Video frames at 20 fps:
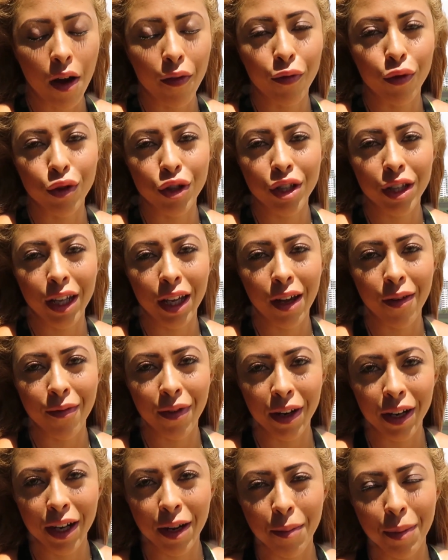Unfortunately,
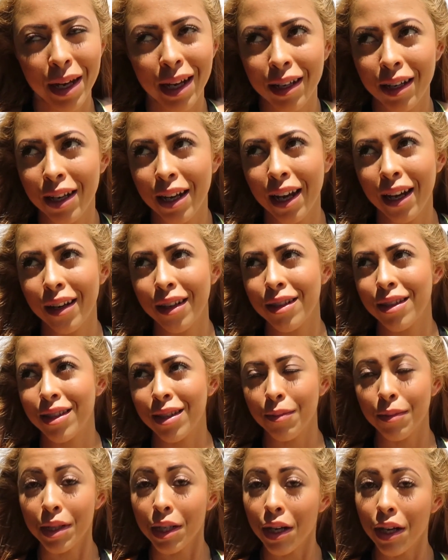I'm very opinionated
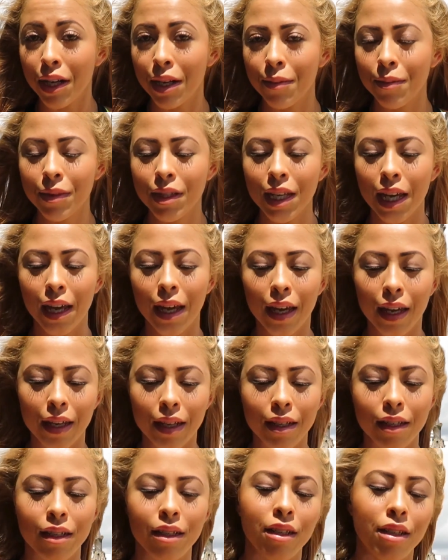sometimes,
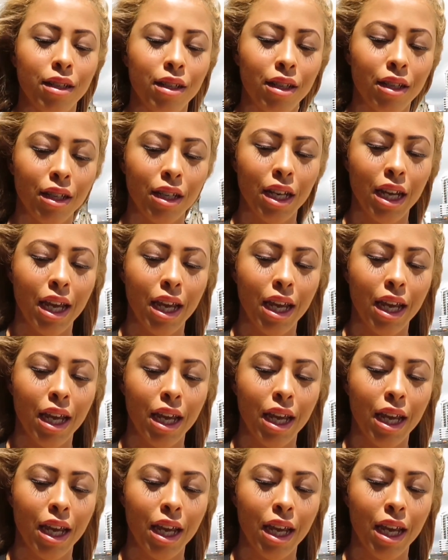and